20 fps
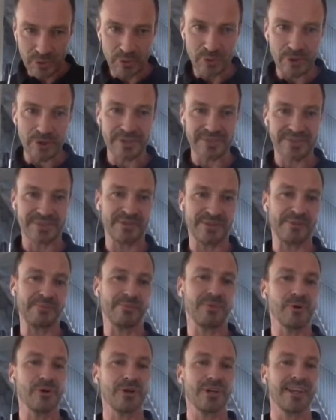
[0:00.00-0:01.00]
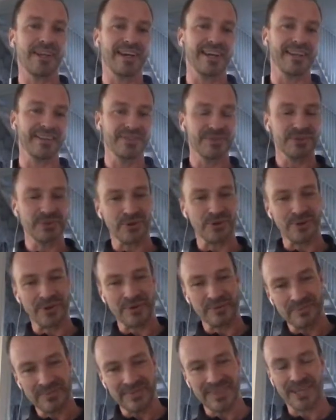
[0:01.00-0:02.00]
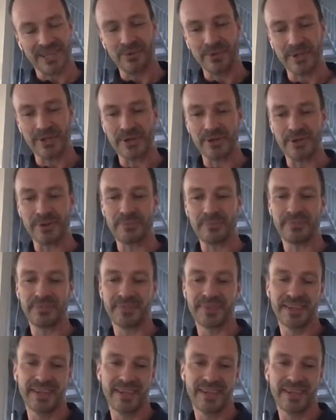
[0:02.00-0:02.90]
awesome online store. Here we go.